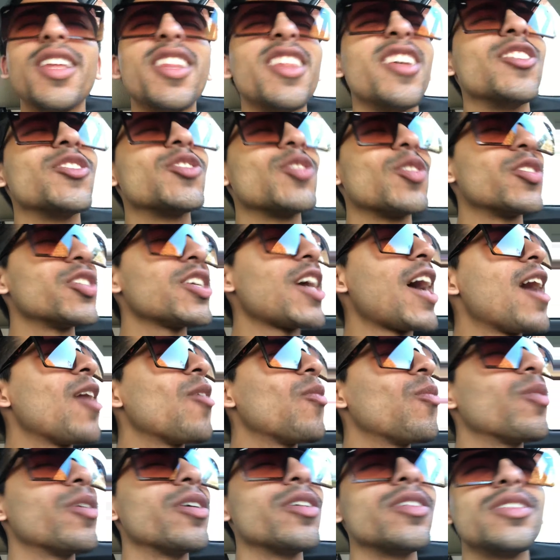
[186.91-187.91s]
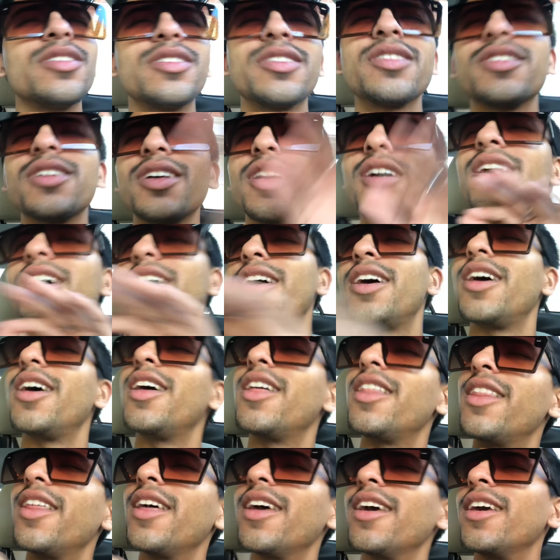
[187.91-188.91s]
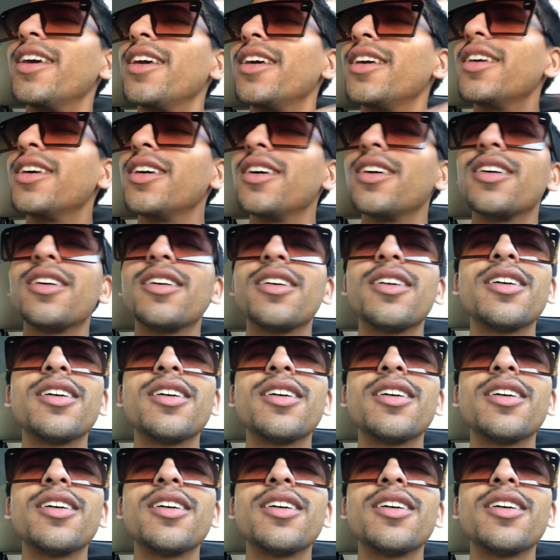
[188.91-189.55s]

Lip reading: They search outwards. They